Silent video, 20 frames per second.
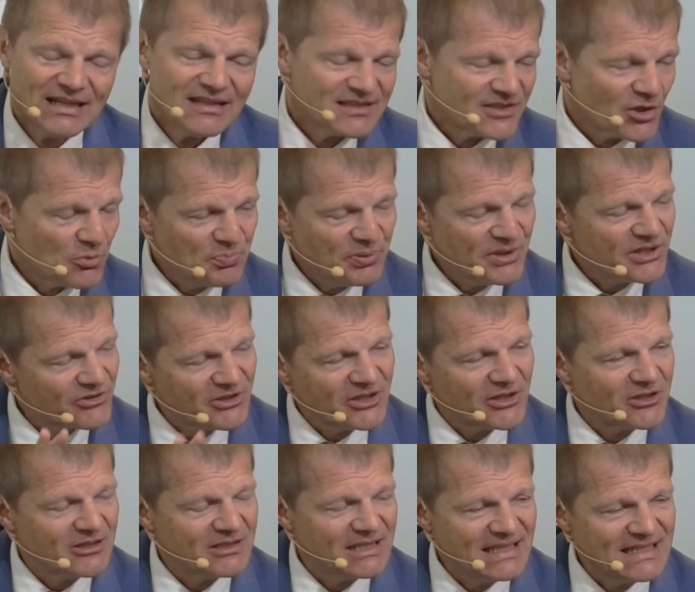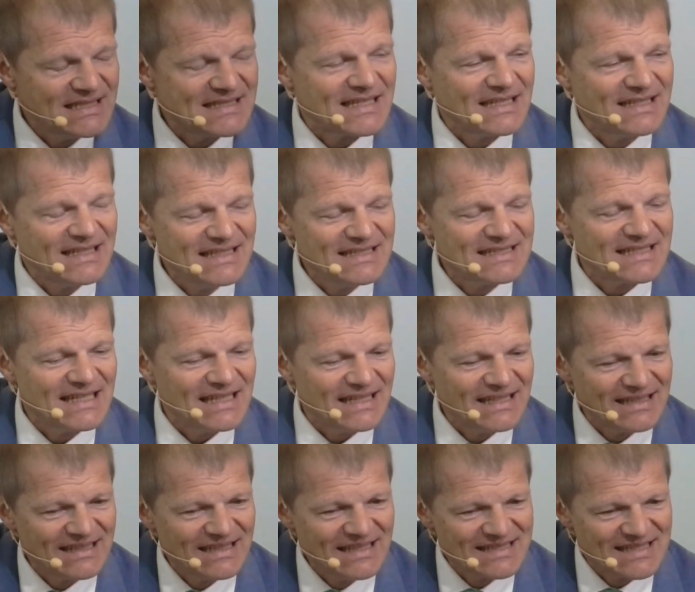So perio
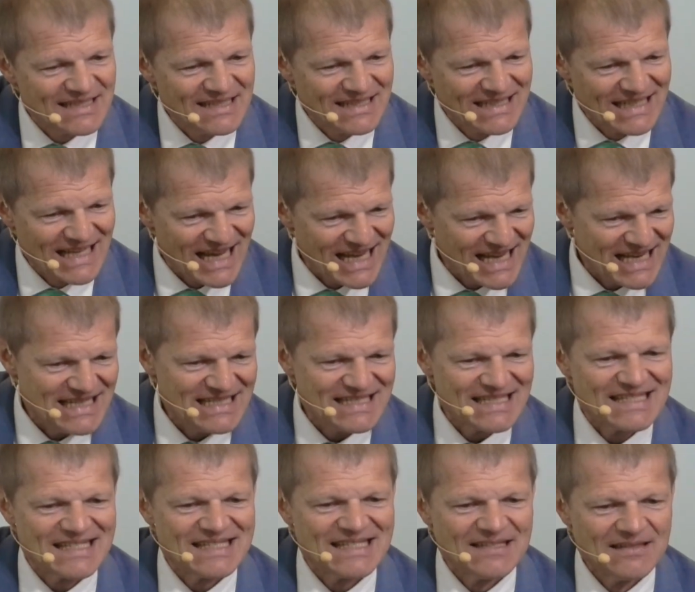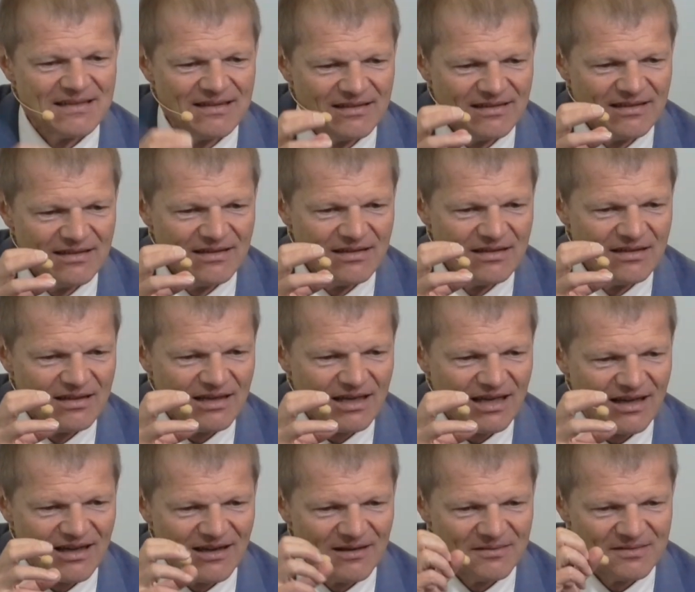is a nice
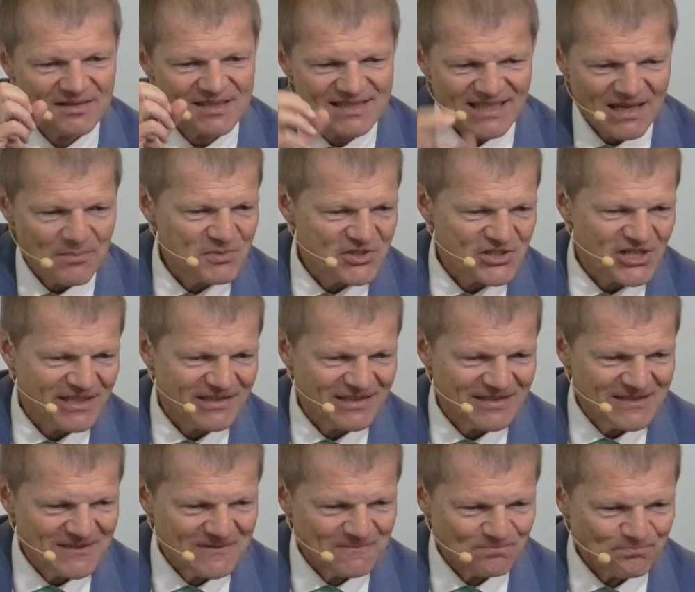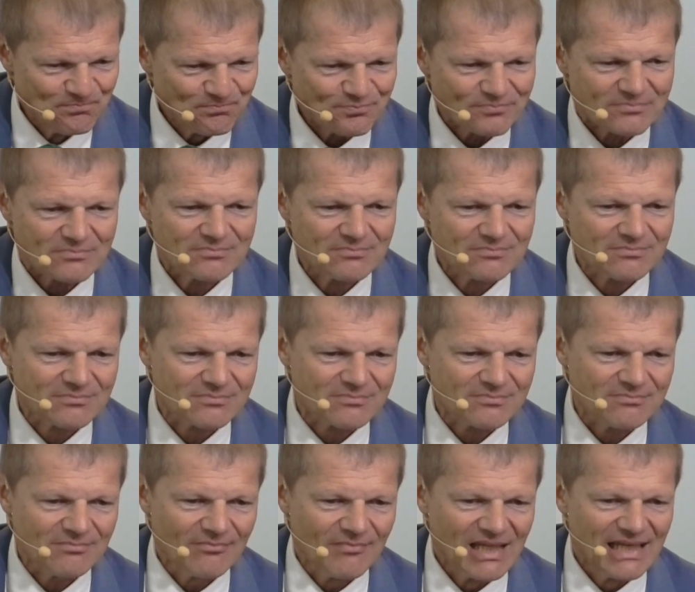subject,
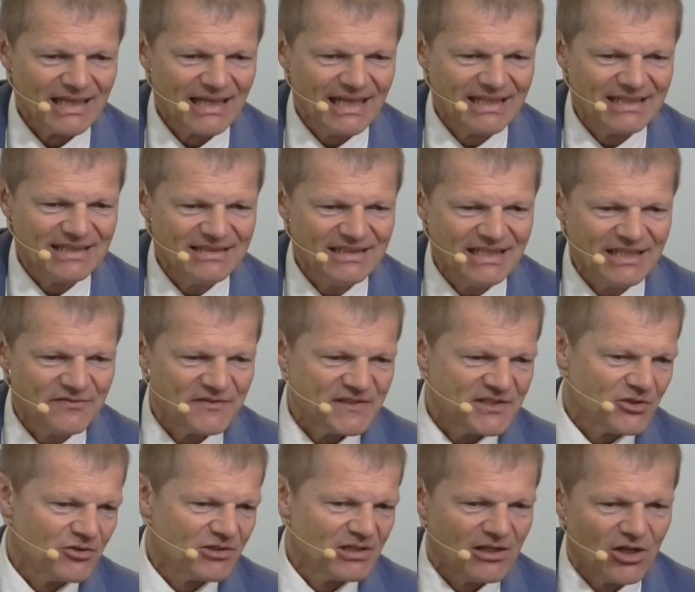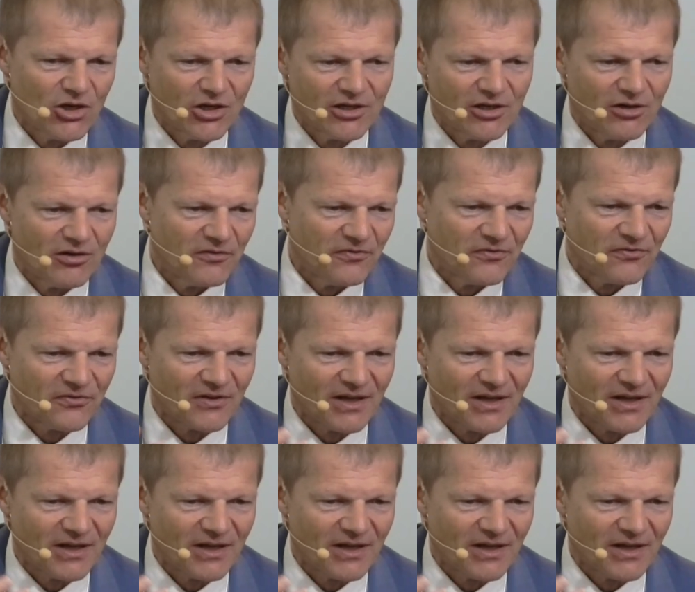and it gives you a lot of